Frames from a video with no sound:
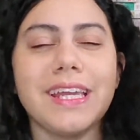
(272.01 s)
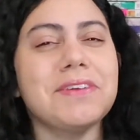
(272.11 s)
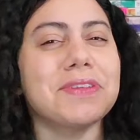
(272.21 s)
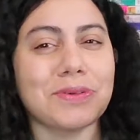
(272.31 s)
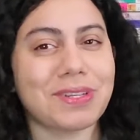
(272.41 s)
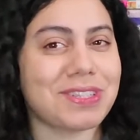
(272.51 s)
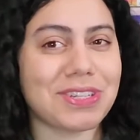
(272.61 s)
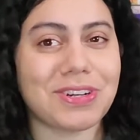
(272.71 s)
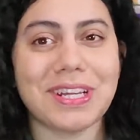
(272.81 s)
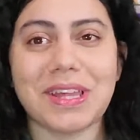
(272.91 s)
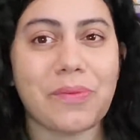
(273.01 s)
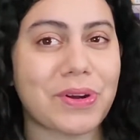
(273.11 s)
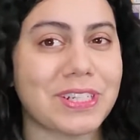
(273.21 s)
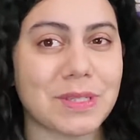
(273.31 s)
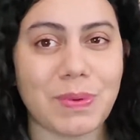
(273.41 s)
even though considering that
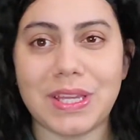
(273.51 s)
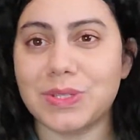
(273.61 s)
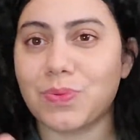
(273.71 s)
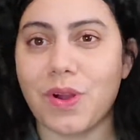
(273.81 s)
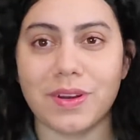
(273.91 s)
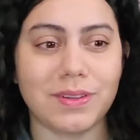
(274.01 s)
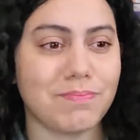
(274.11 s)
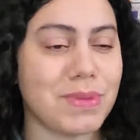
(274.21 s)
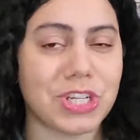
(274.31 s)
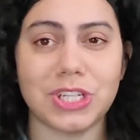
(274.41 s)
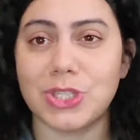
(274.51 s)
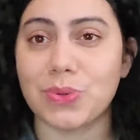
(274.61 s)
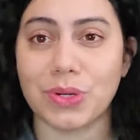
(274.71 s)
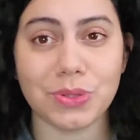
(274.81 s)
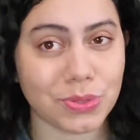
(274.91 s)
we're in space, we're on a mission to
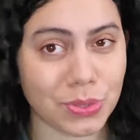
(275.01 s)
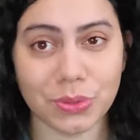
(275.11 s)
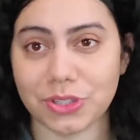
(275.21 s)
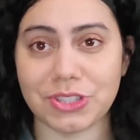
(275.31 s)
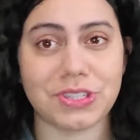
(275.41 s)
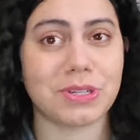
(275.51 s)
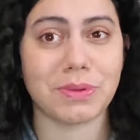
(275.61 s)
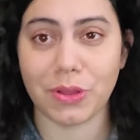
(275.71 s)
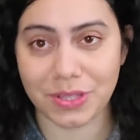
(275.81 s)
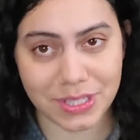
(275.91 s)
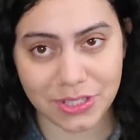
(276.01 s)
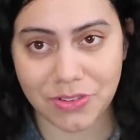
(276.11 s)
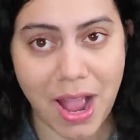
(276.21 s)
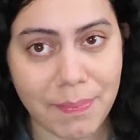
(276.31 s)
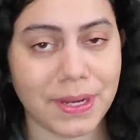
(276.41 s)
another solar system and all these things are
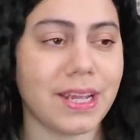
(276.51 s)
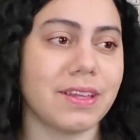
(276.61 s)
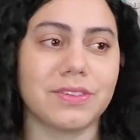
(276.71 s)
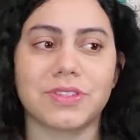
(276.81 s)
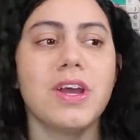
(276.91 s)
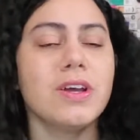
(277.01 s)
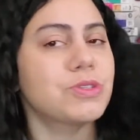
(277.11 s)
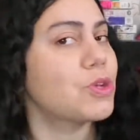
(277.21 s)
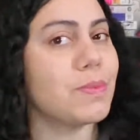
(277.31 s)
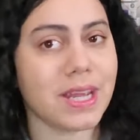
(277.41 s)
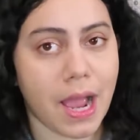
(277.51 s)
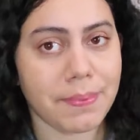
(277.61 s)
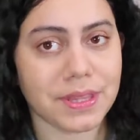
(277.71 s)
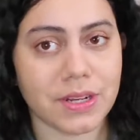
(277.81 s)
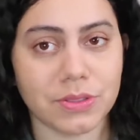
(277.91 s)
happening and there's so many
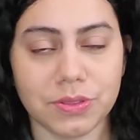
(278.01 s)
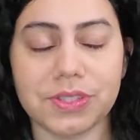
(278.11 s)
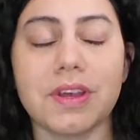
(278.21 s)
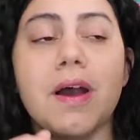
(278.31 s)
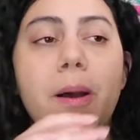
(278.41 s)
hypotheticals,